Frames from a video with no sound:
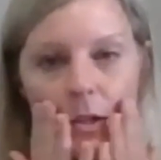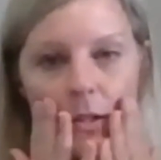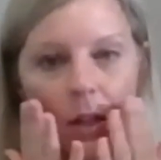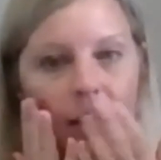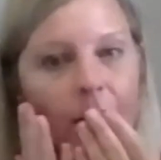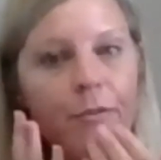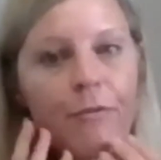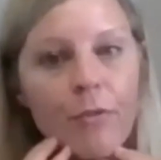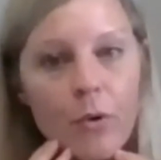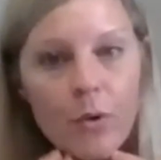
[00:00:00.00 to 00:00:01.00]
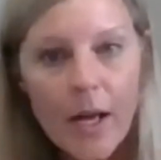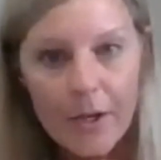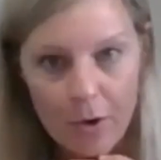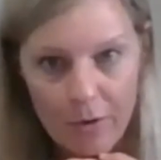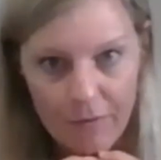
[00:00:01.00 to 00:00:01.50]
There's a lot of food
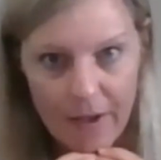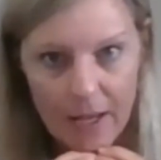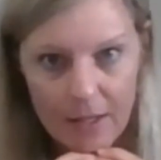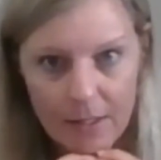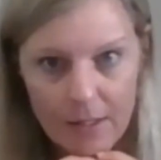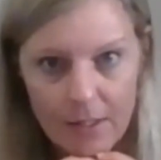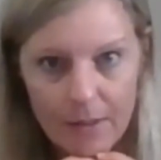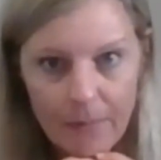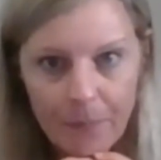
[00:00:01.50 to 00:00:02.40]
on your face."